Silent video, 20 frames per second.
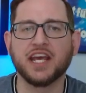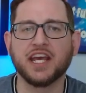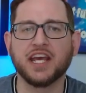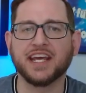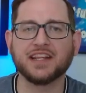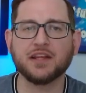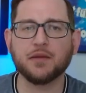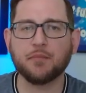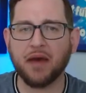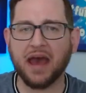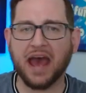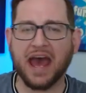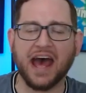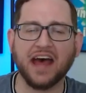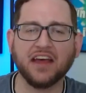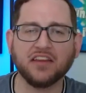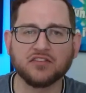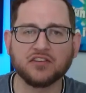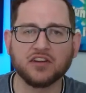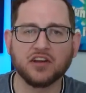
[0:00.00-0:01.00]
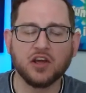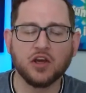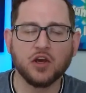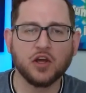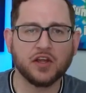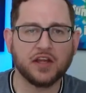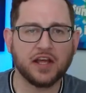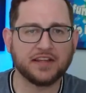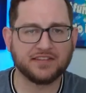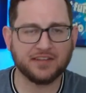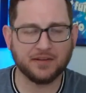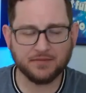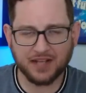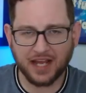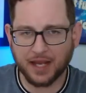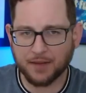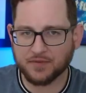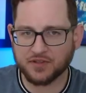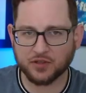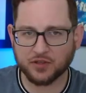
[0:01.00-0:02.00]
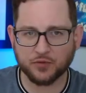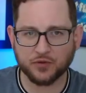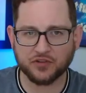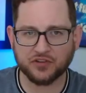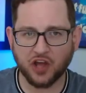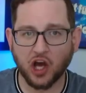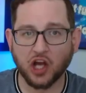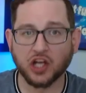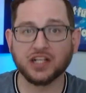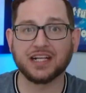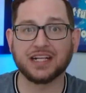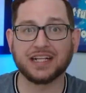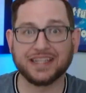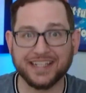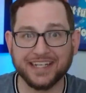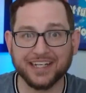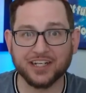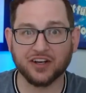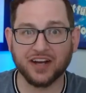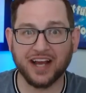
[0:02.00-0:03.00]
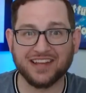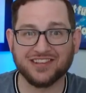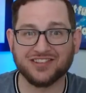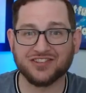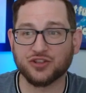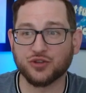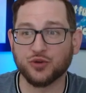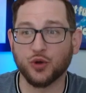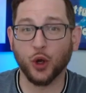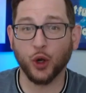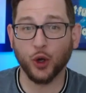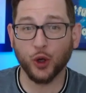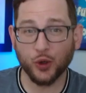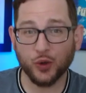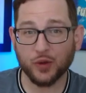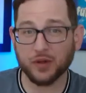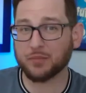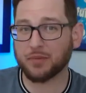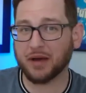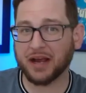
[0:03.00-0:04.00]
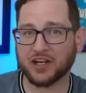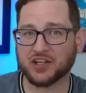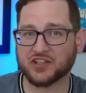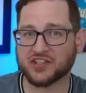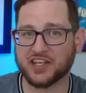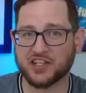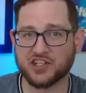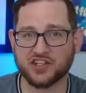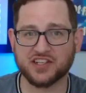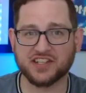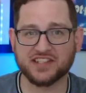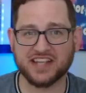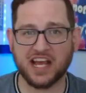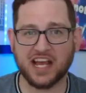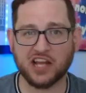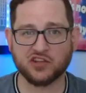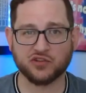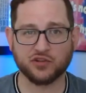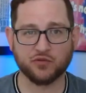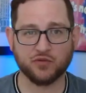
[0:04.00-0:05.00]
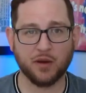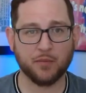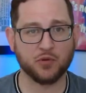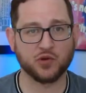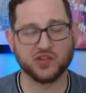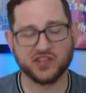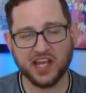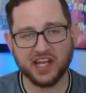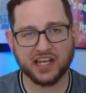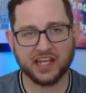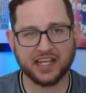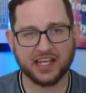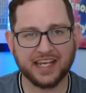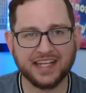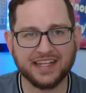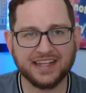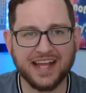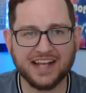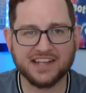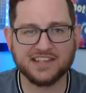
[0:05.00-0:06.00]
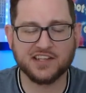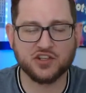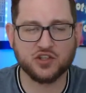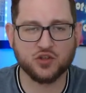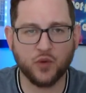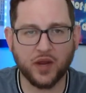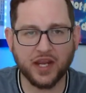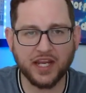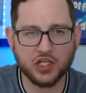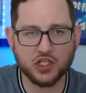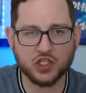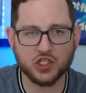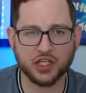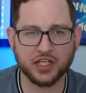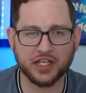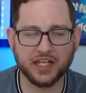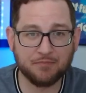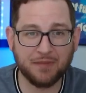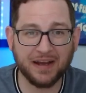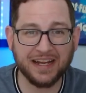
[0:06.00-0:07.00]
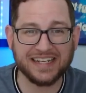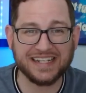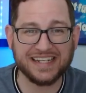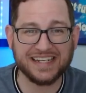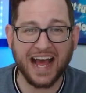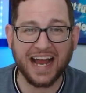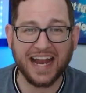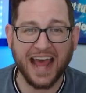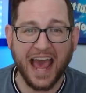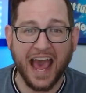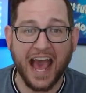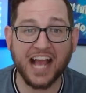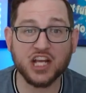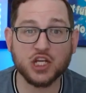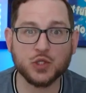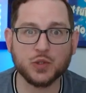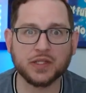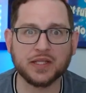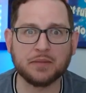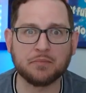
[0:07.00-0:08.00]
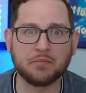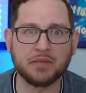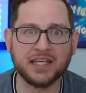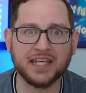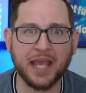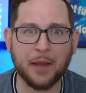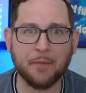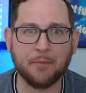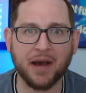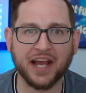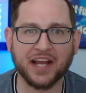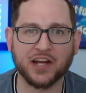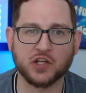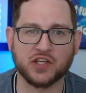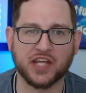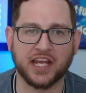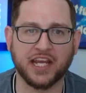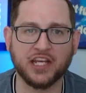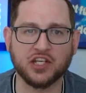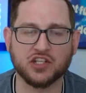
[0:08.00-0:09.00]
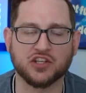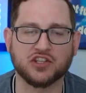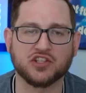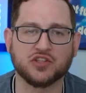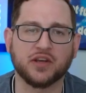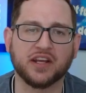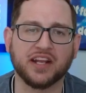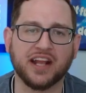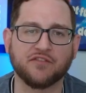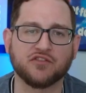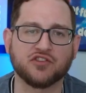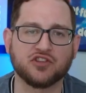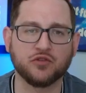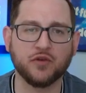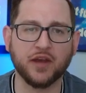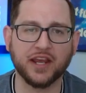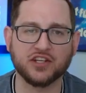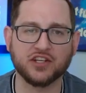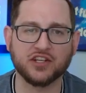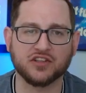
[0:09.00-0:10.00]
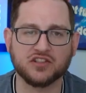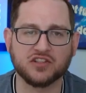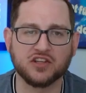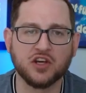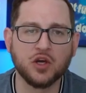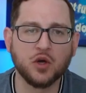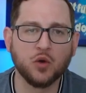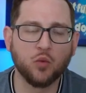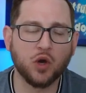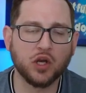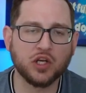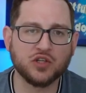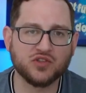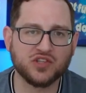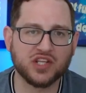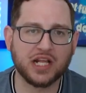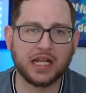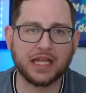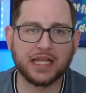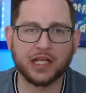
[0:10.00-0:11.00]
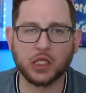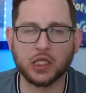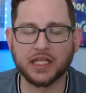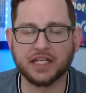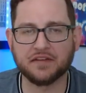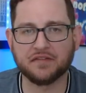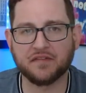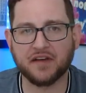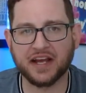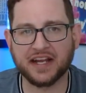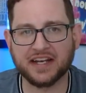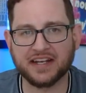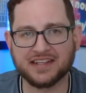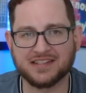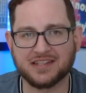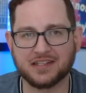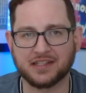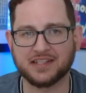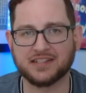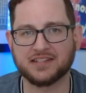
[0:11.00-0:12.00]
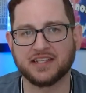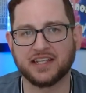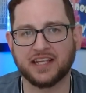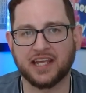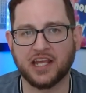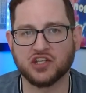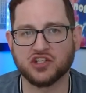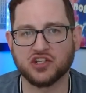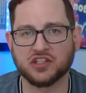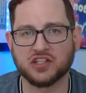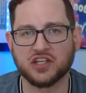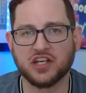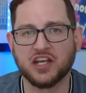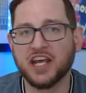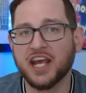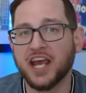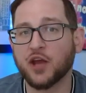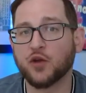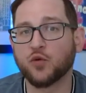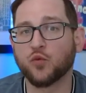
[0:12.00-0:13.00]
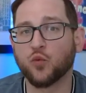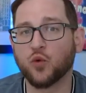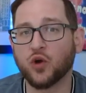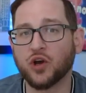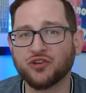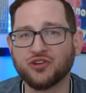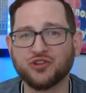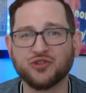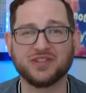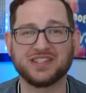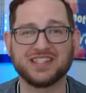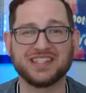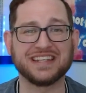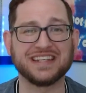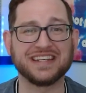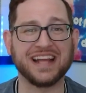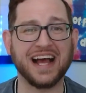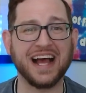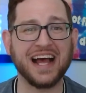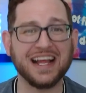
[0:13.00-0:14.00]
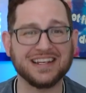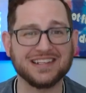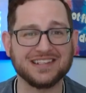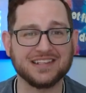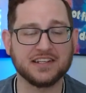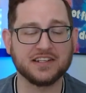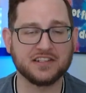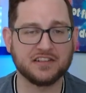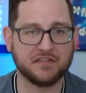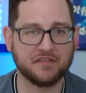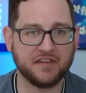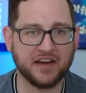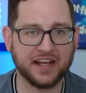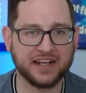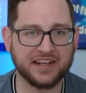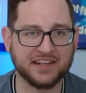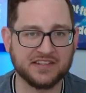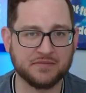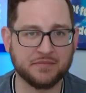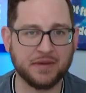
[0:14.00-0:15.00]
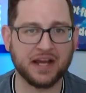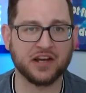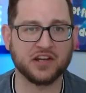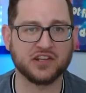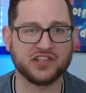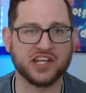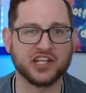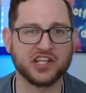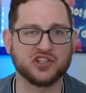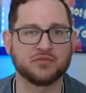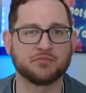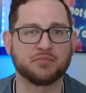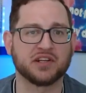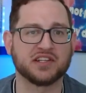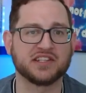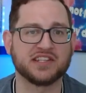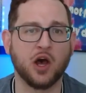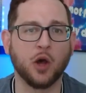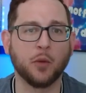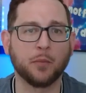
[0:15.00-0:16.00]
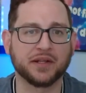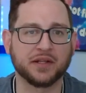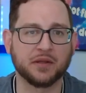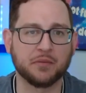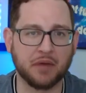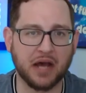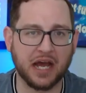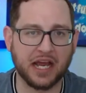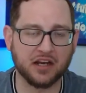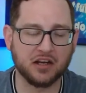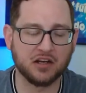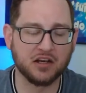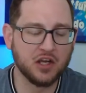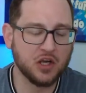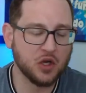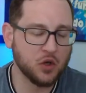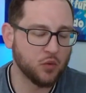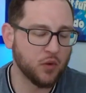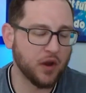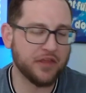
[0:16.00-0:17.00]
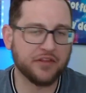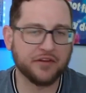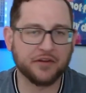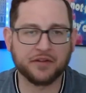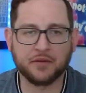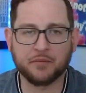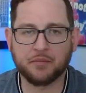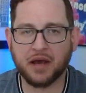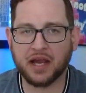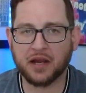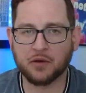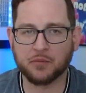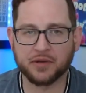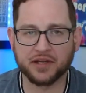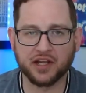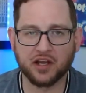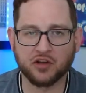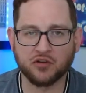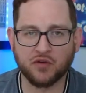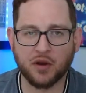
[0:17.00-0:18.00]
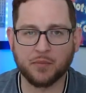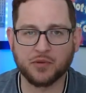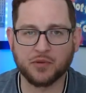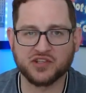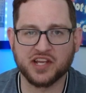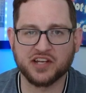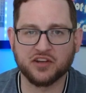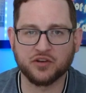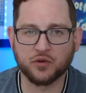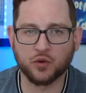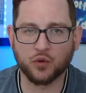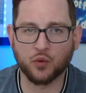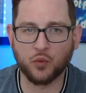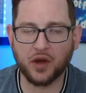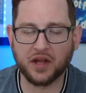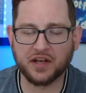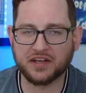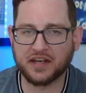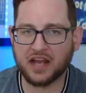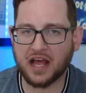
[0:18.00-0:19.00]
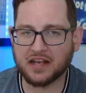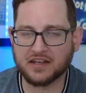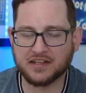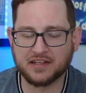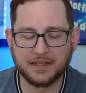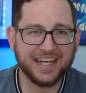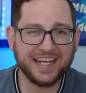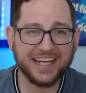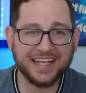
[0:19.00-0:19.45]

In the past, sometimes it was unclear as to who the buyer's agent is actually representing. In that situation, might not actually be a buyer's agent. You can have two agents, one who's clearly defined as the listing agent, and one who's not defined as a buyer's agent but is helping the buyer, whether the buyer be unrepresented or whatnot.